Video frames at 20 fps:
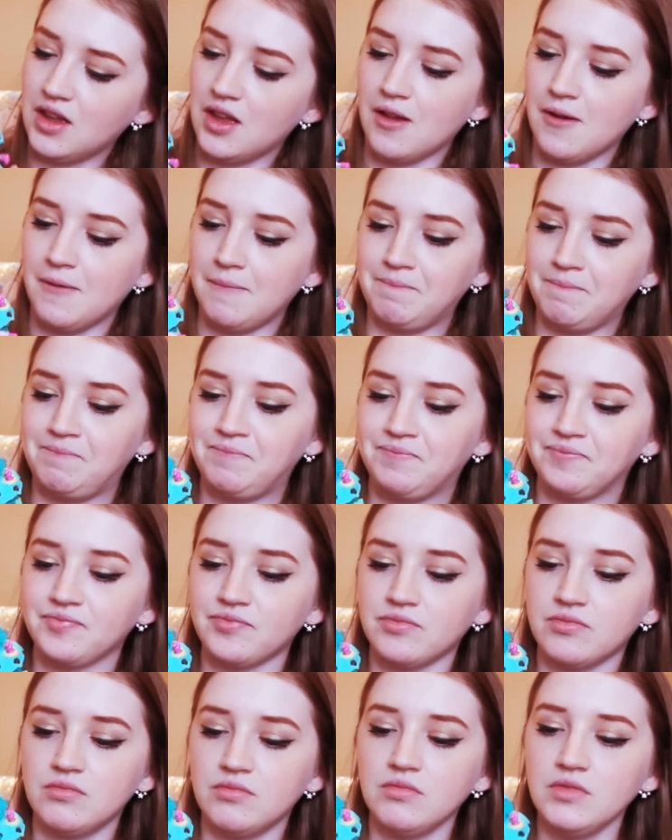And
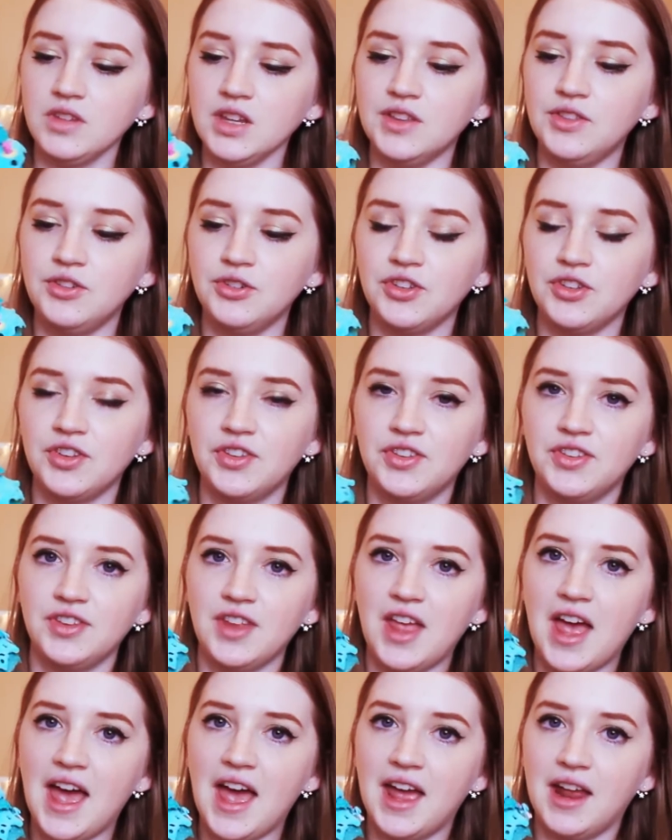there's a
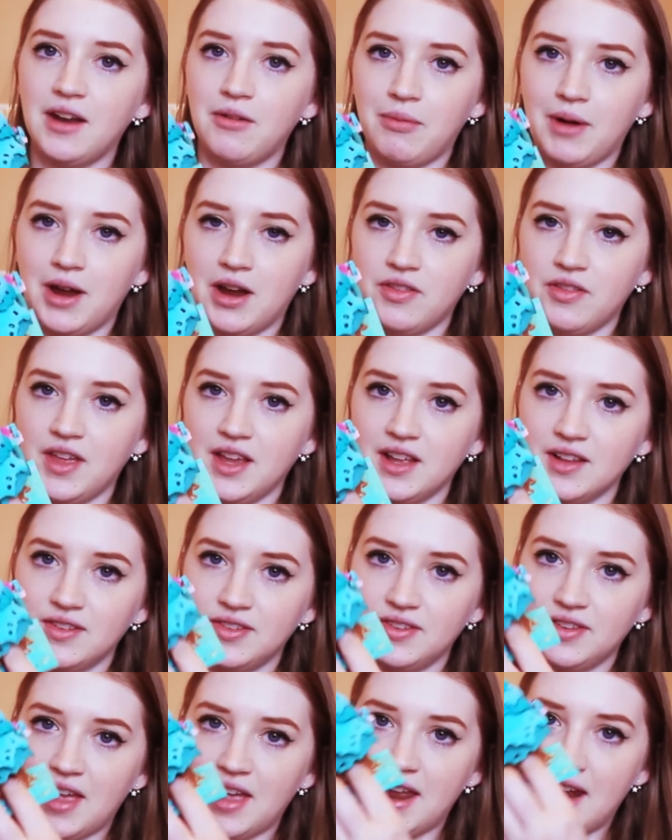slide where they can
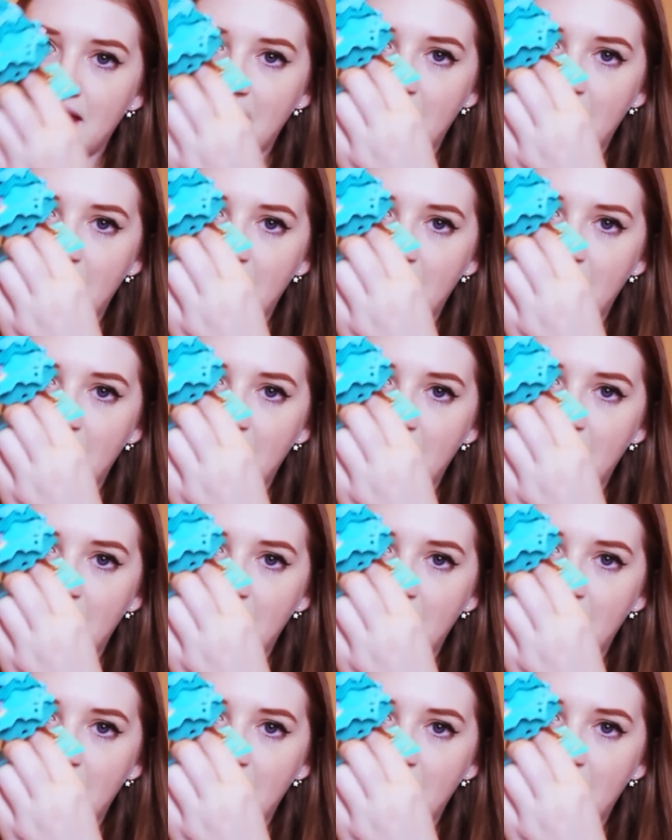slide